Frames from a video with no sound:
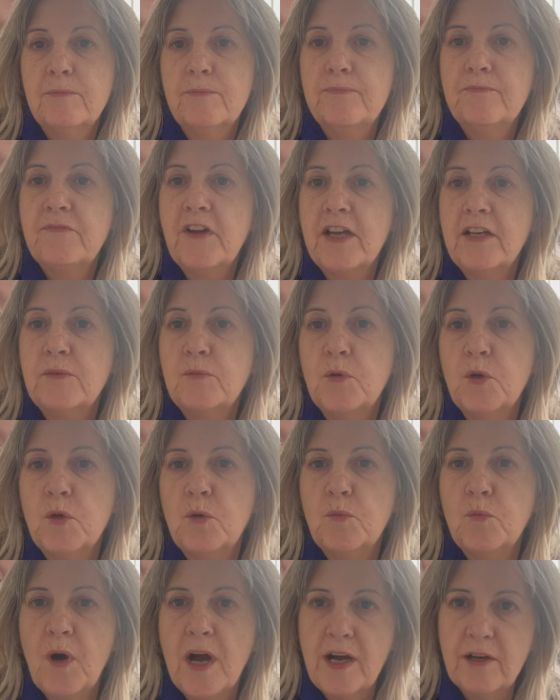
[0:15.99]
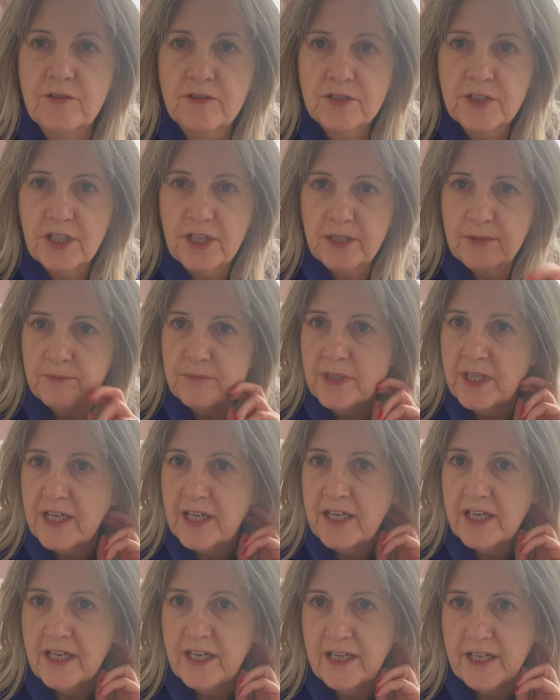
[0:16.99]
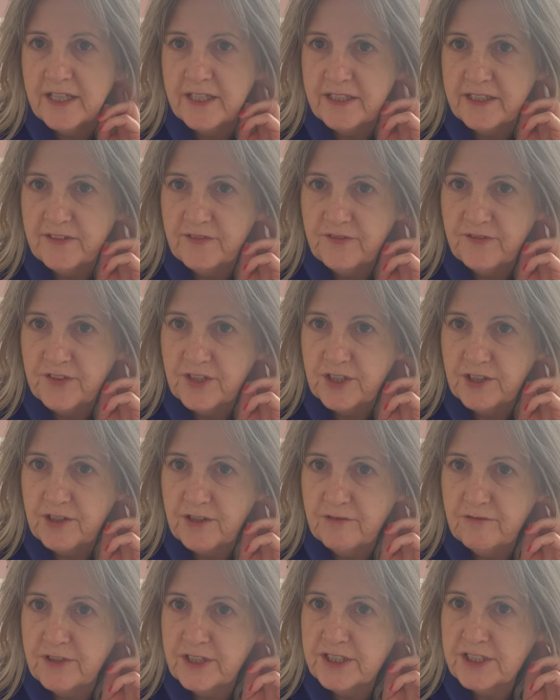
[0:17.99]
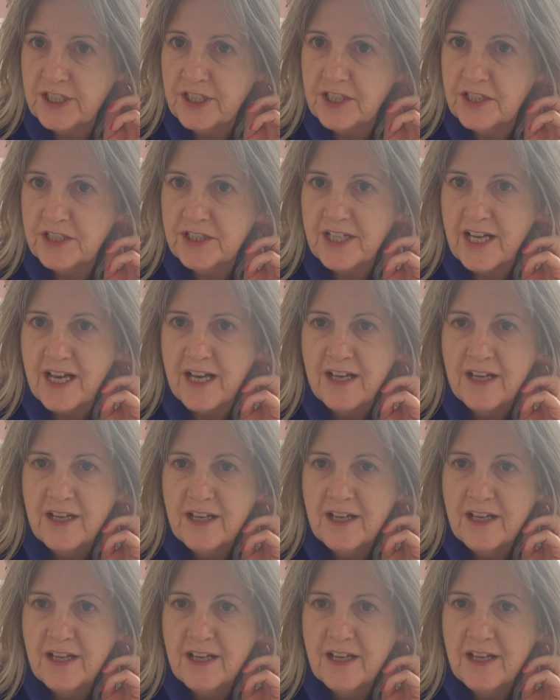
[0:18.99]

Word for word: very warm welcome uh, and if you're a returner,